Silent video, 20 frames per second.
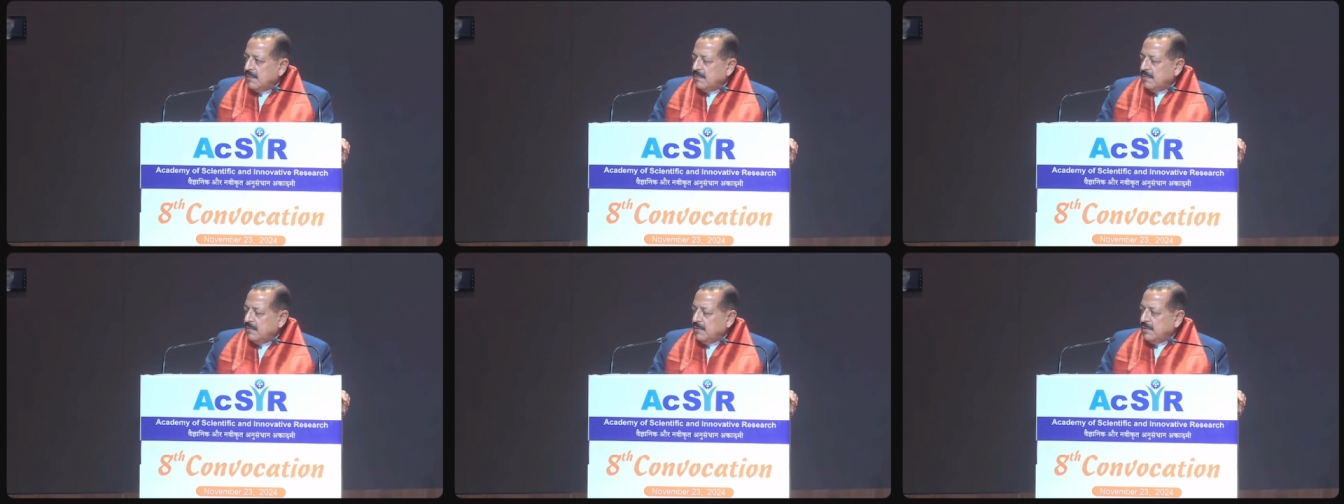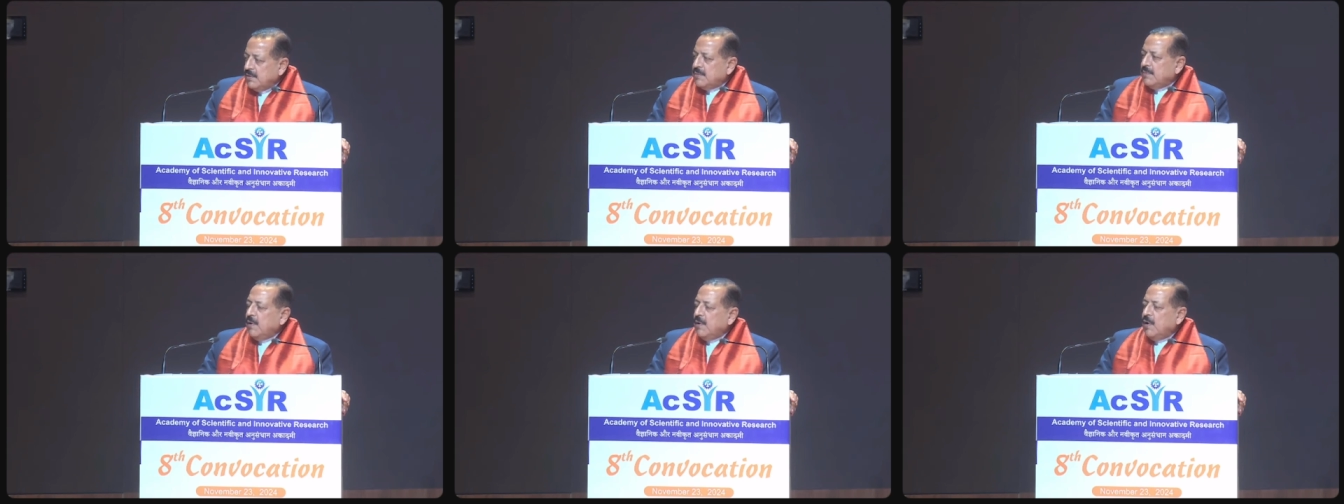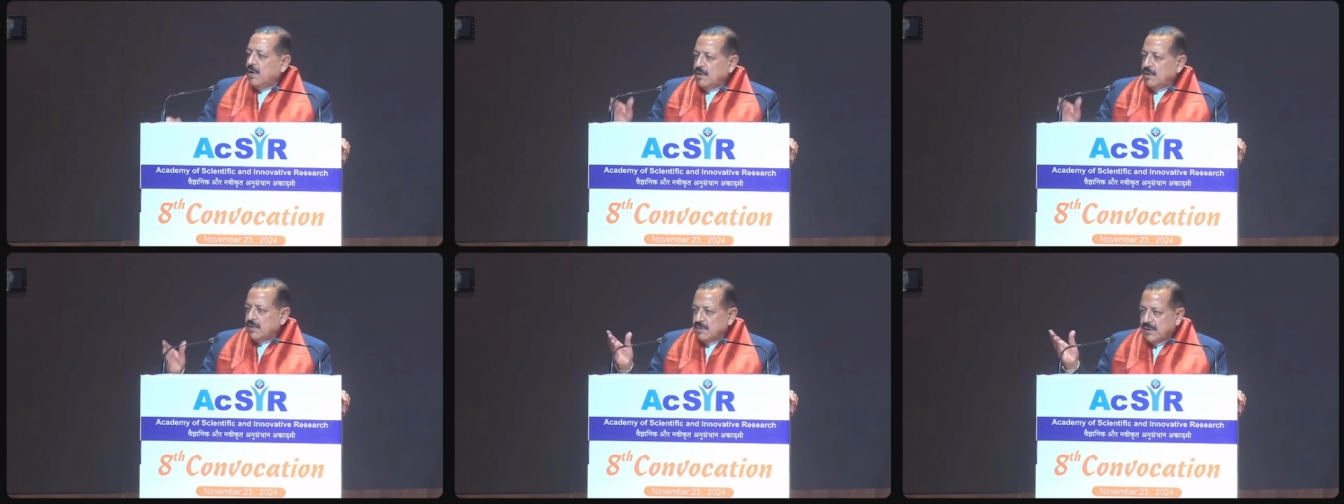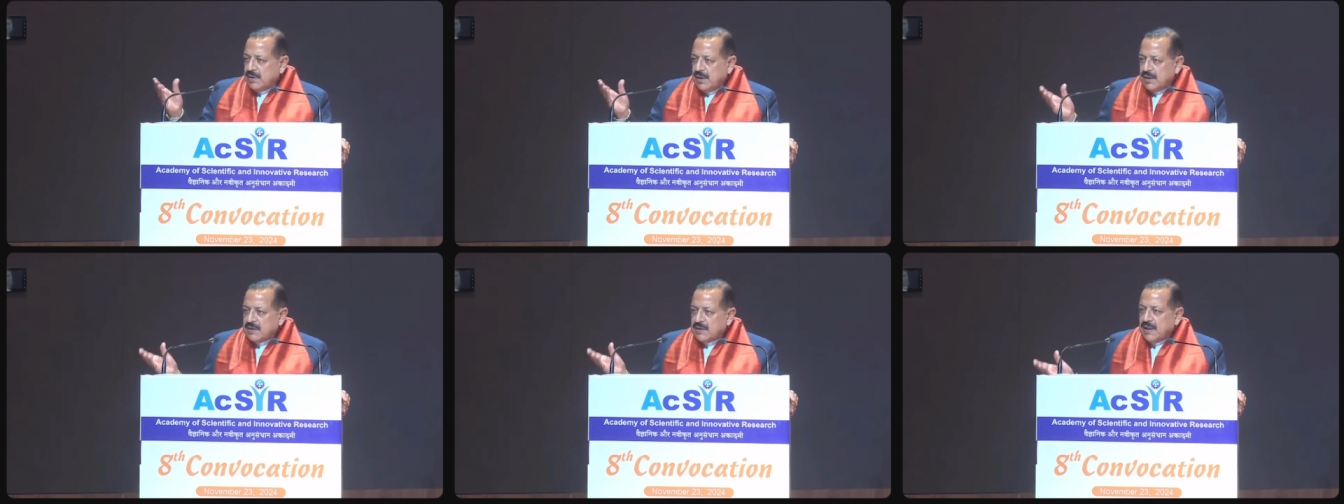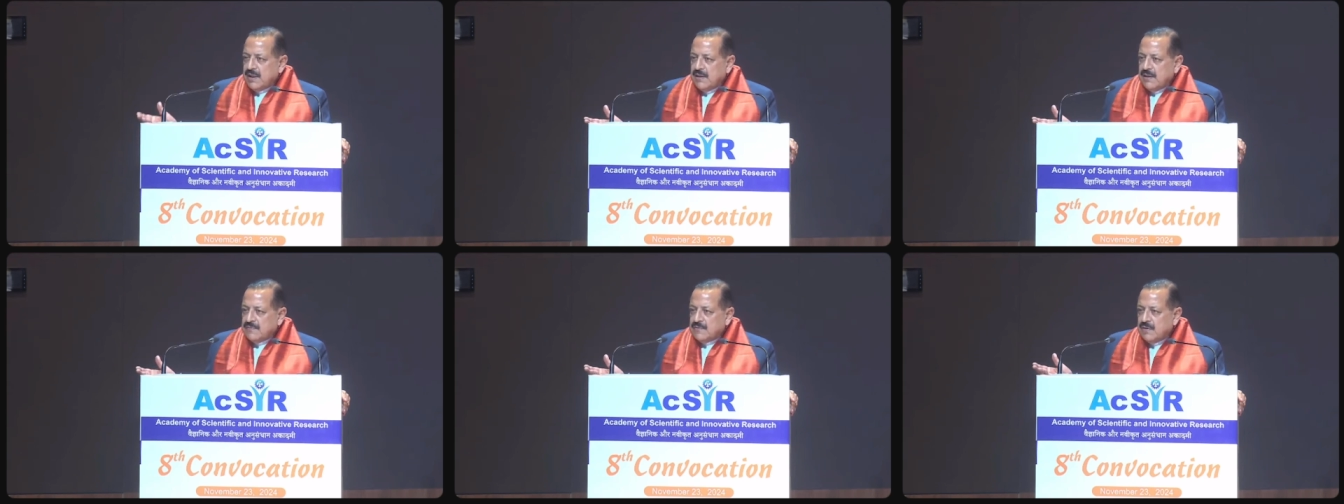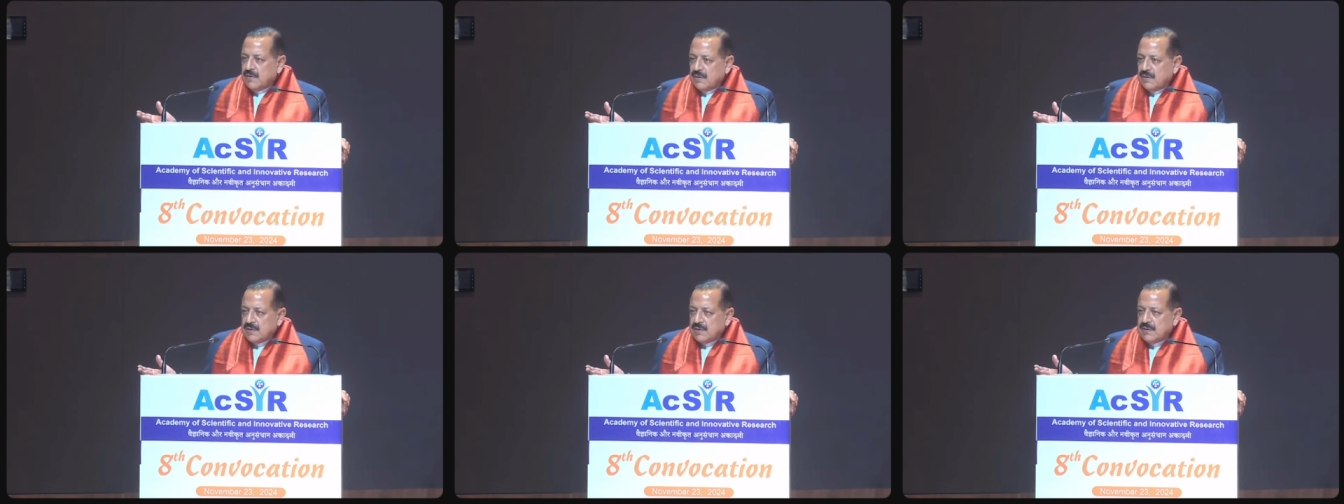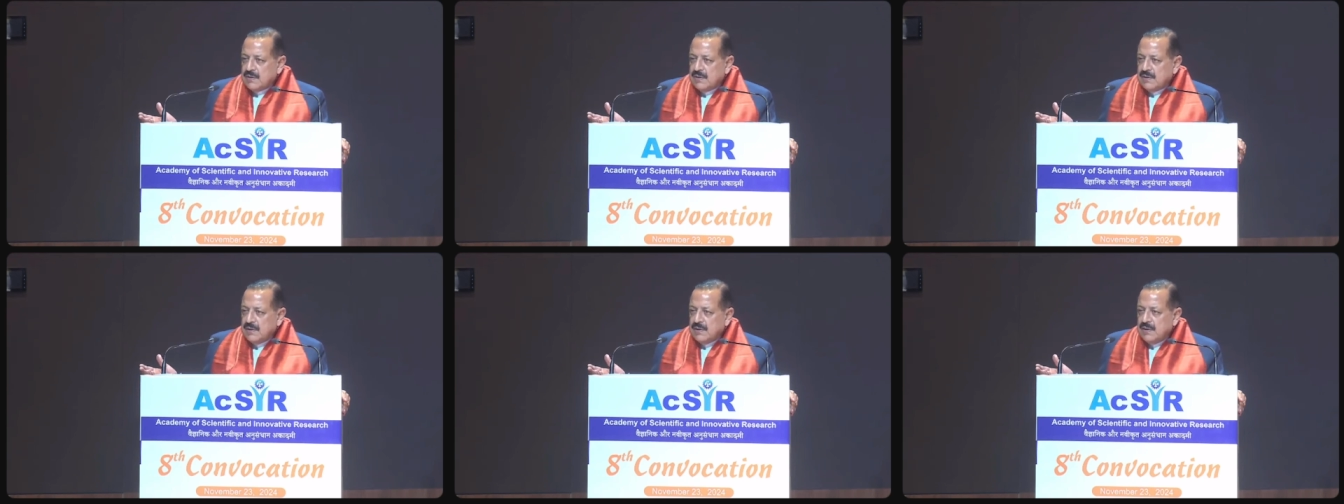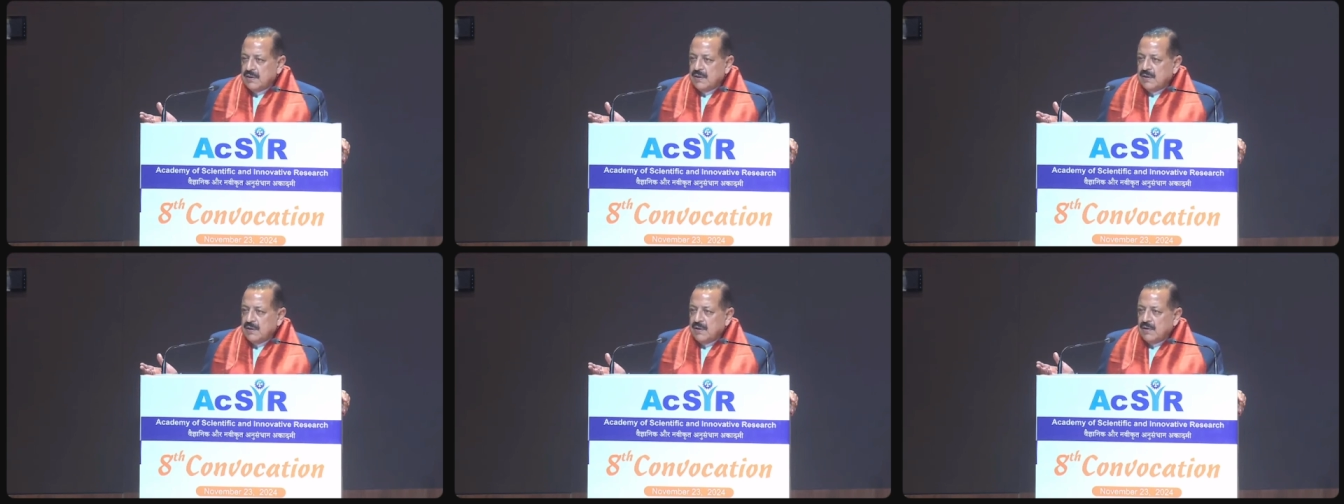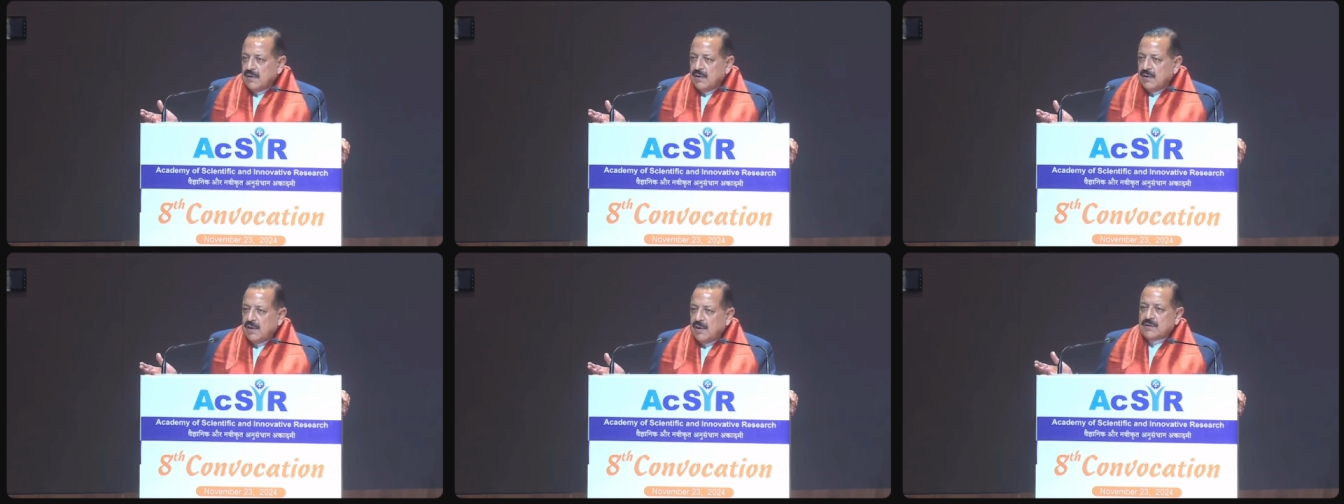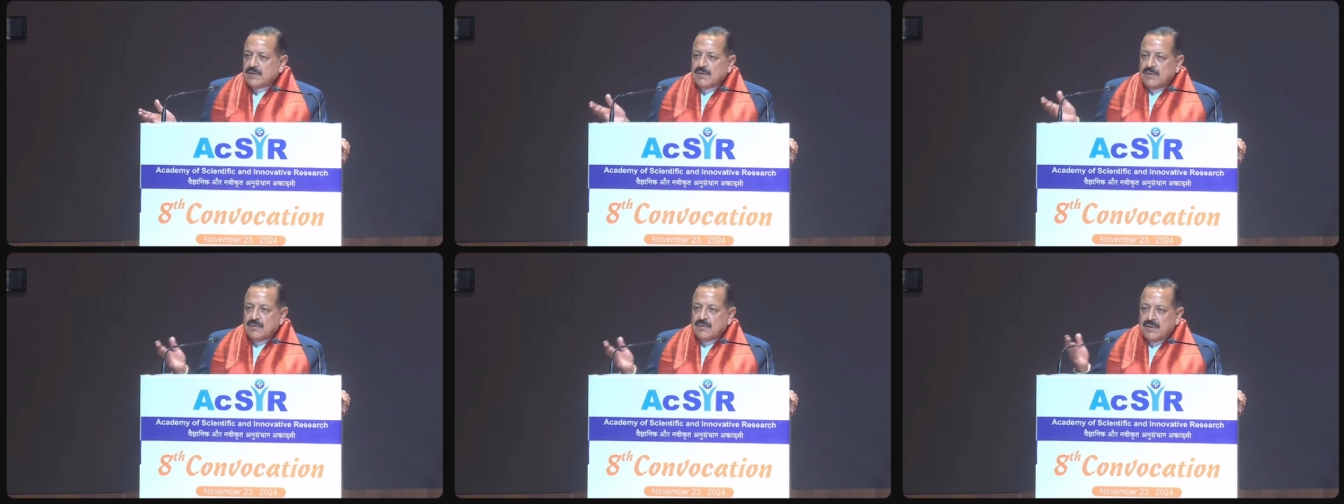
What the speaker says: which belong to CSI, of course, also to